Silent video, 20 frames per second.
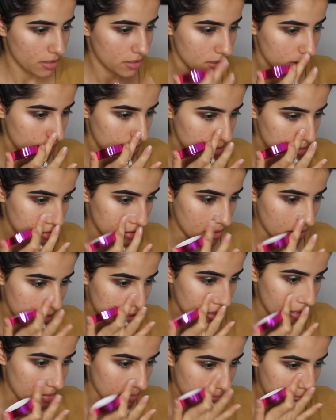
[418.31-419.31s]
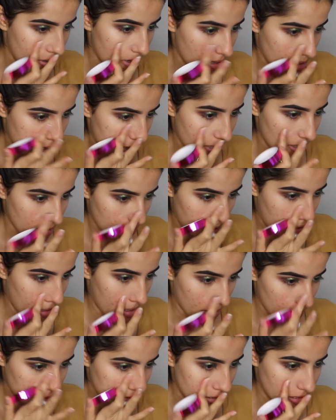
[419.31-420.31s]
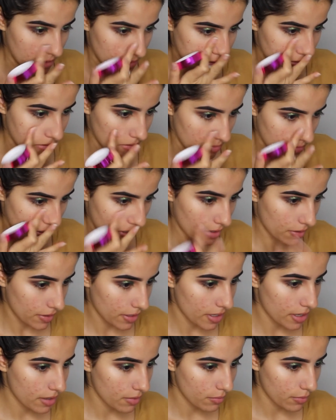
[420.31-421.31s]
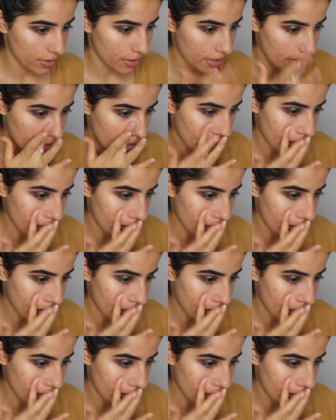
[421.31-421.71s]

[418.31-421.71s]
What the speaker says: just in my T-zone area where I